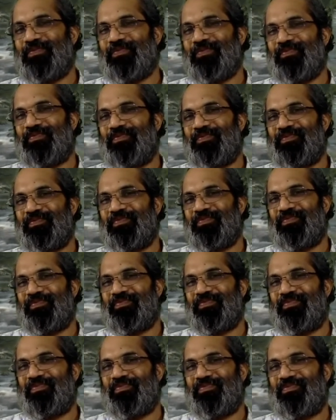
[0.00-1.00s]

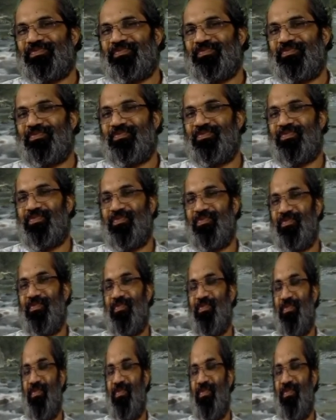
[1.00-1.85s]
(no one is talking)